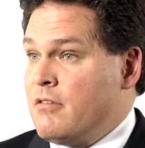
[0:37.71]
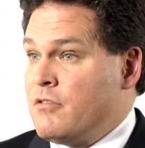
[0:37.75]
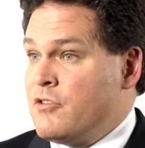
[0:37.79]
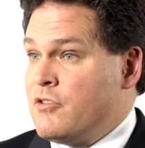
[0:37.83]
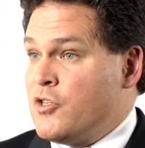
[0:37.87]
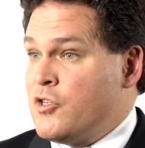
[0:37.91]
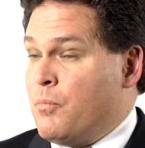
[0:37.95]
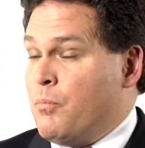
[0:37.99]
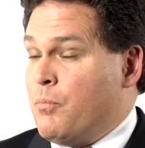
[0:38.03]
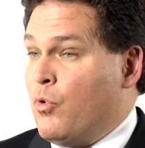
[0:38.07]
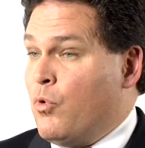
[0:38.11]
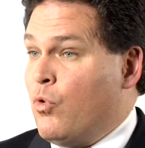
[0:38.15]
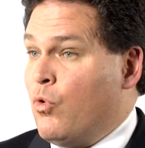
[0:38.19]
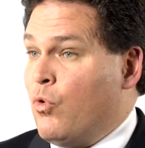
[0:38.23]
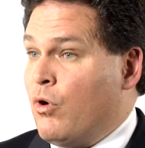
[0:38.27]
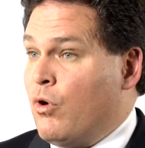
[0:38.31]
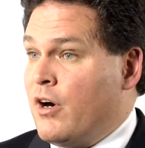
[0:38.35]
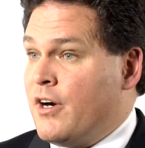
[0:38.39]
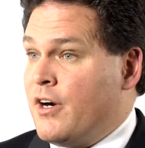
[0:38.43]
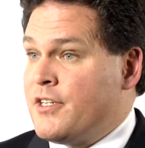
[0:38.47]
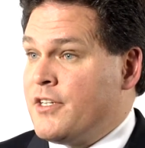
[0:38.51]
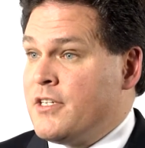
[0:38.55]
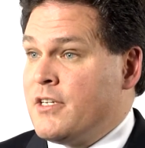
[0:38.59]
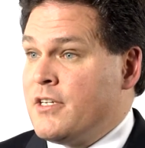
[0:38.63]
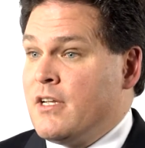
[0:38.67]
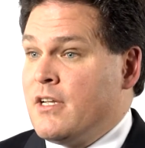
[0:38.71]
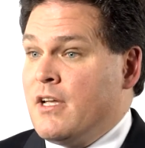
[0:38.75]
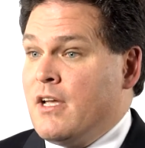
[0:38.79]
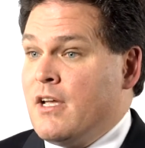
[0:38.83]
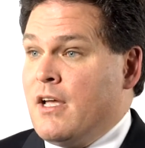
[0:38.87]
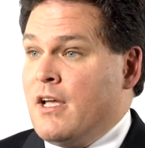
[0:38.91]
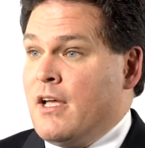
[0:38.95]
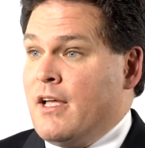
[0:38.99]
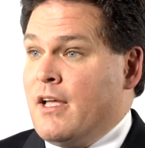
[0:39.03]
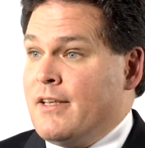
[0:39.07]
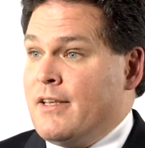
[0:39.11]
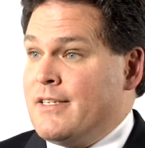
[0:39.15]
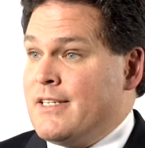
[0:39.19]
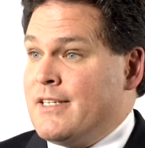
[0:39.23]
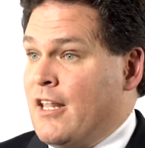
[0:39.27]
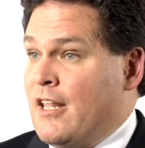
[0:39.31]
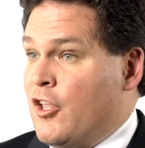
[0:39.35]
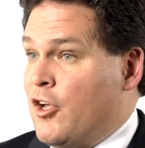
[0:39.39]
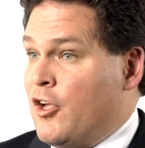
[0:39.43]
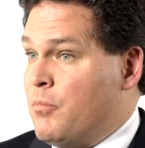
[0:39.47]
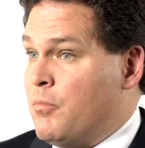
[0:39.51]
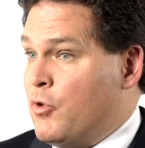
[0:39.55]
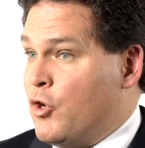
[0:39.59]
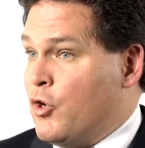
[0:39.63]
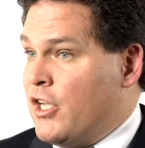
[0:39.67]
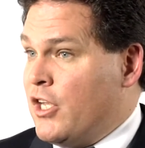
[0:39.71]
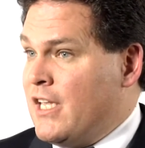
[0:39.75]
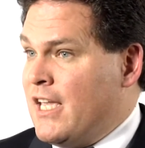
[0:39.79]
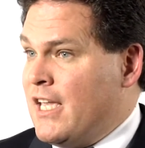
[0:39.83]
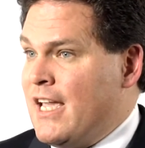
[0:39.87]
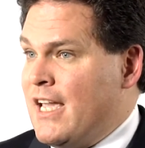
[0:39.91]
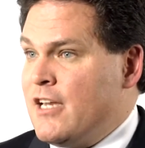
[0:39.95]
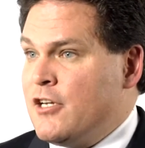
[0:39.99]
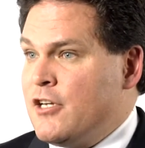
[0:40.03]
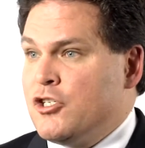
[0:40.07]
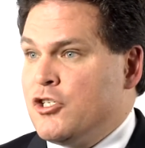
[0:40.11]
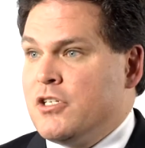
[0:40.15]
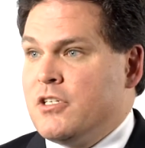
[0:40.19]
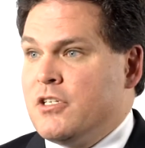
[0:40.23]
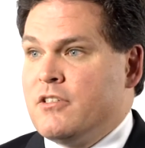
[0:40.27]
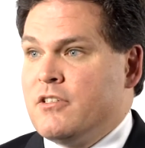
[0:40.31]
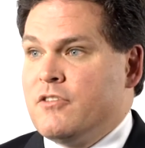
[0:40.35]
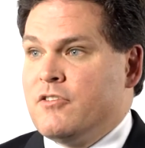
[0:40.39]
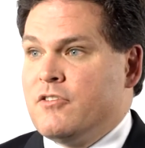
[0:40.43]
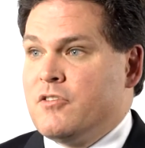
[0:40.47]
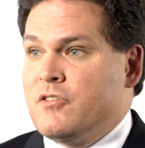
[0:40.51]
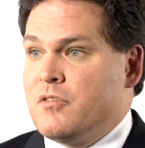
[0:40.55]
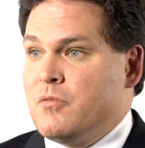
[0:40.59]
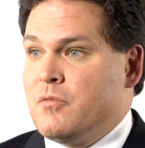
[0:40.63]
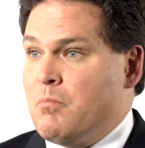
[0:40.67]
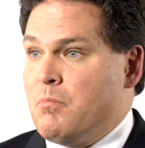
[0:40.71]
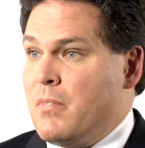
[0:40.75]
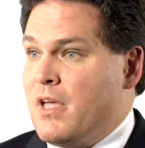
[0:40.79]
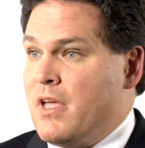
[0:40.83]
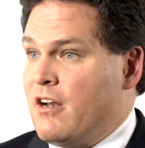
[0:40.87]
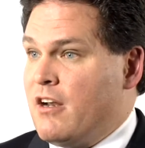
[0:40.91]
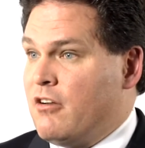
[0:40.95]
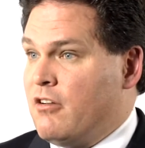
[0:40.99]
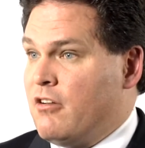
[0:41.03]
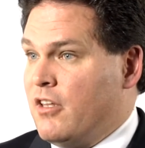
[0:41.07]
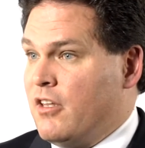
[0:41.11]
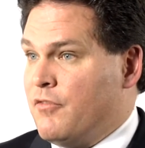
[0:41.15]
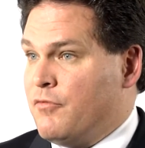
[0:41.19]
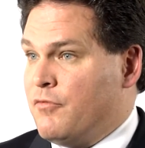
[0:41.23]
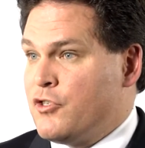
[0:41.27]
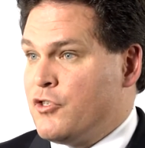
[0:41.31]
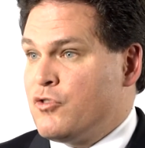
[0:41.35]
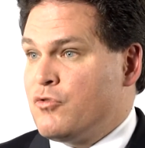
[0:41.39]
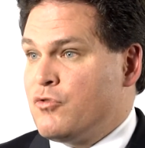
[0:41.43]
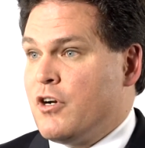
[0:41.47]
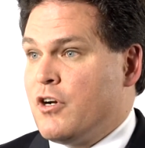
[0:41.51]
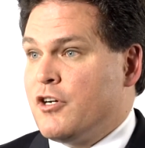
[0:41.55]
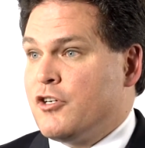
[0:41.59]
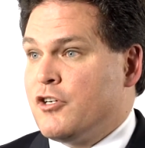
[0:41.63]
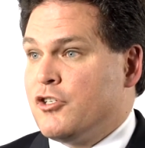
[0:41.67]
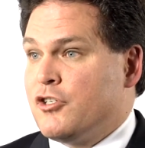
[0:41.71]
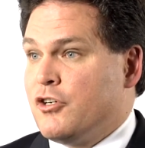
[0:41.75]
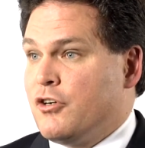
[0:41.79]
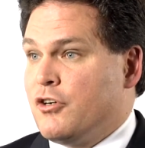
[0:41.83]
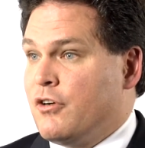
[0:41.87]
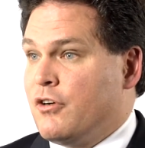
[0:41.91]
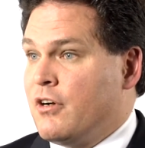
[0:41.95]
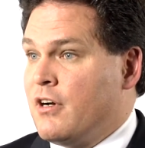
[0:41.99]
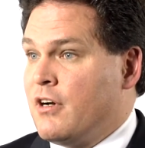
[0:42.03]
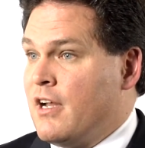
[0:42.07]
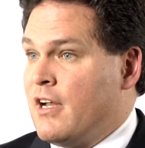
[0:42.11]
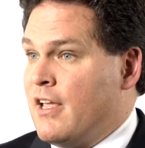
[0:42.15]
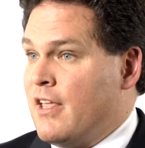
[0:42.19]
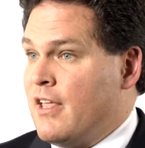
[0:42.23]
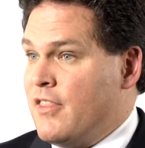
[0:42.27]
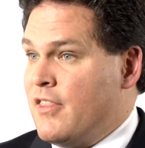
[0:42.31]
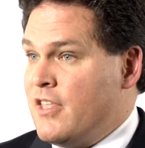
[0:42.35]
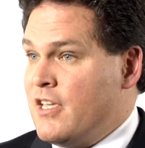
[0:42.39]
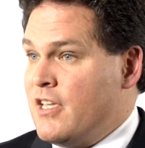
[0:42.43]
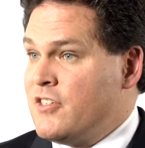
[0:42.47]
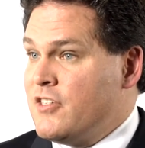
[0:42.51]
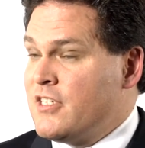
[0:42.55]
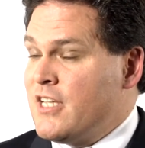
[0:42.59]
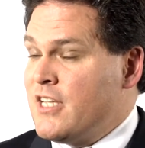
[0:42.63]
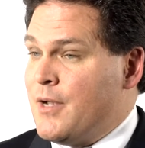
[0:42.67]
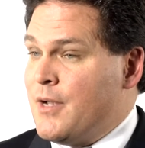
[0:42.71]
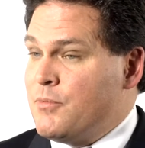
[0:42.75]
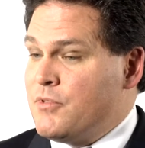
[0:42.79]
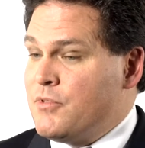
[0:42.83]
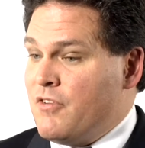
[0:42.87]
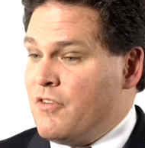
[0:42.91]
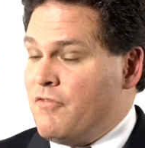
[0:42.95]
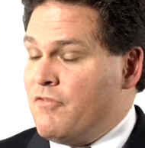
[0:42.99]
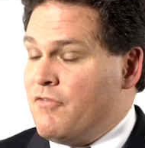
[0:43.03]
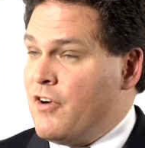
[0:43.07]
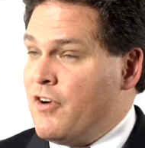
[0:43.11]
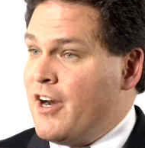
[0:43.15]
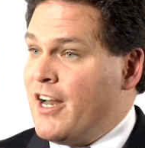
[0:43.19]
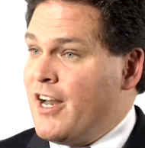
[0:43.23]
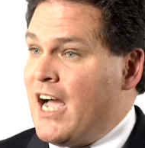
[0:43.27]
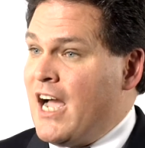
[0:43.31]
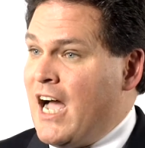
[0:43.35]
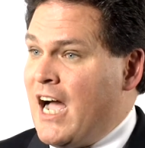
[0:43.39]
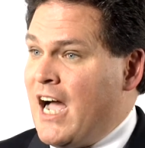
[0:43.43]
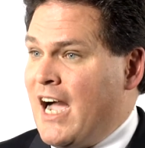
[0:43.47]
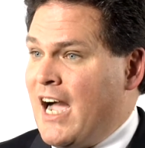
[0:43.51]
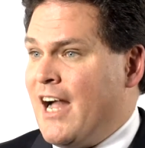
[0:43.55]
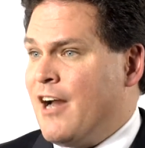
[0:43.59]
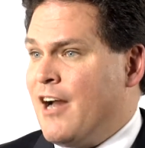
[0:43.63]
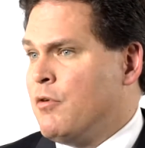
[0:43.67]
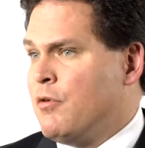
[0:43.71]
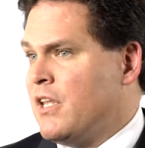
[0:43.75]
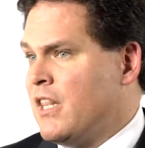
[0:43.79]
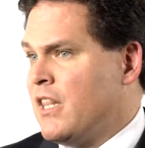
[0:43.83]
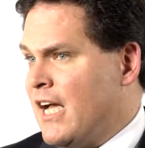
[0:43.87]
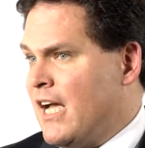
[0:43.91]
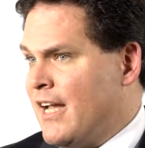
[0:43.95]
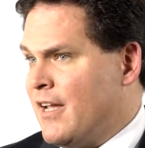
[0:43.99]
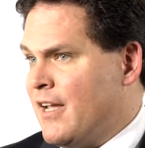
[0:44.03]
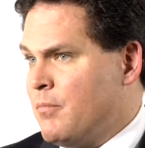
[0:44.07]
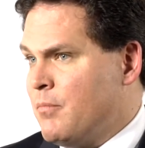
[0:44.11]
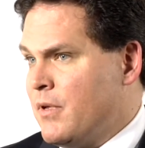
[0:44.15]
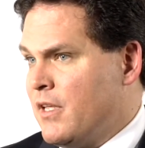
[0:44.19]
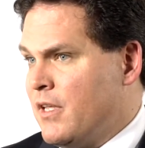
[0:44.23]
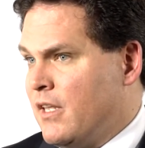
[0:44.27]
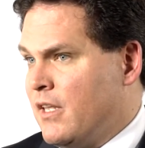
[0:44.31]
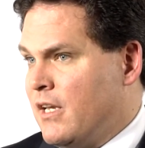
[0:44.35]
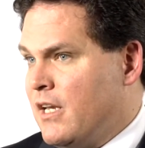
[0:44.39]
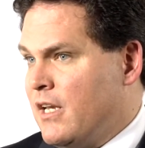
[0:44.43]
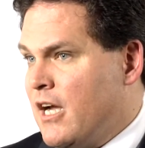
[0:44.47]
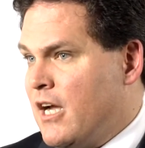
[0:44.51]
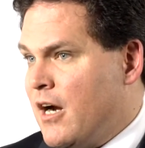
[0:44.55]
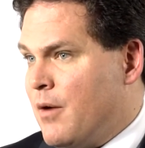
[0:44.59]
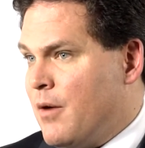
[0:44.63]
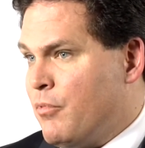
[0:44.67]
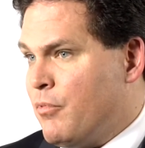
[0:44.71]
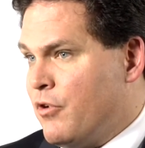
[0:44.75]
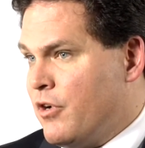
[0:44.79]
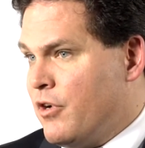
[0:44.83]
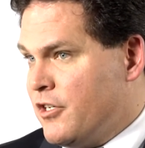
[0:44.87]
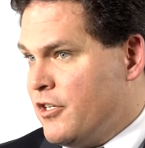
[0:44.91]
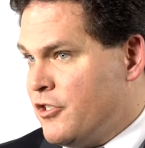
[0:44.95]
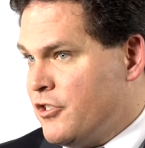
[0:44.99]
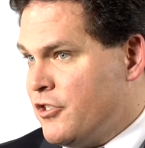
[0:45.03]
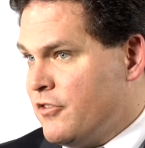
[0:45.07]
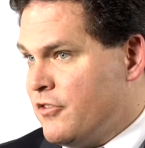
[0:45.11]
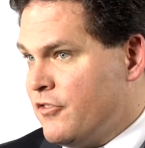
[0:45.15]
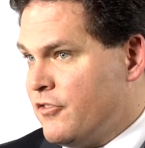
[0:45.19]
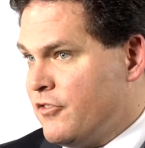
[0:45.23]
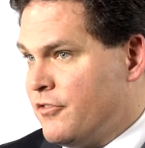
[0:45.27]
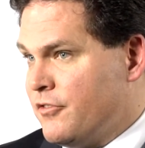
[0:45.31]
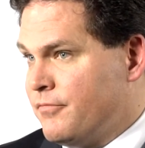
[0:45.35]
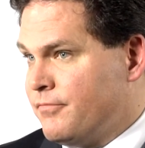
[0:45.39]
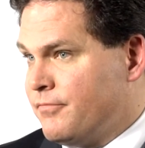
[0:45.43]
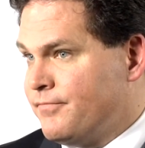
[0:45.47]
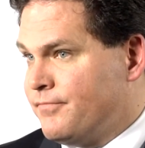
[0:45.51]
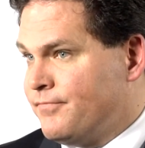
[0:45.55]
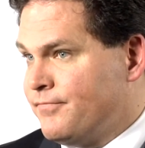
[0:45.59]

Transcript: support telecommunications, medical infrastructure, these types of very high reliability operations.